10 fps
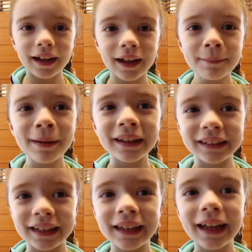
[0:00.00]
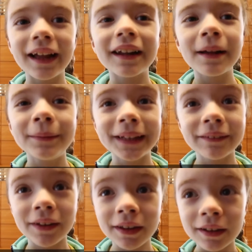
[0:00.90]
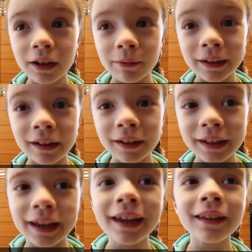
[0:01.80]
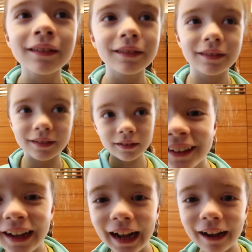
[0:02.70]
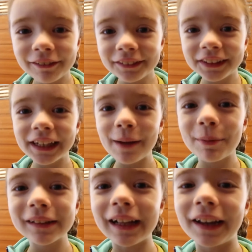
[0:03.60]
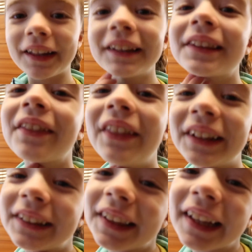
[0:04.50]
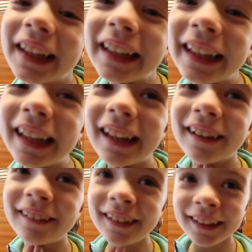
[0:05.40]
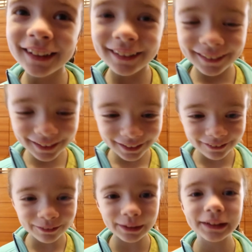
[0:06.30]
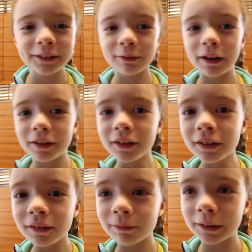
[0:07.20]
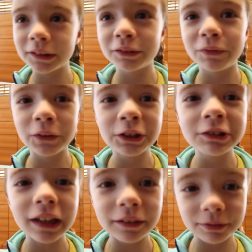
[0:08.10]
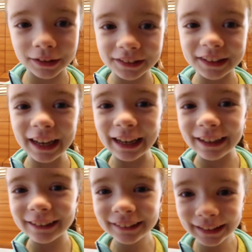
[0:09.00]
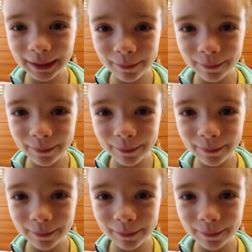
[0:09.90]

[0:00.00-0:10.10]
I'm Molly, and I'm 7 going on 8. How does the epiglottis, this thingy here, know what is water, what is food, and what is air?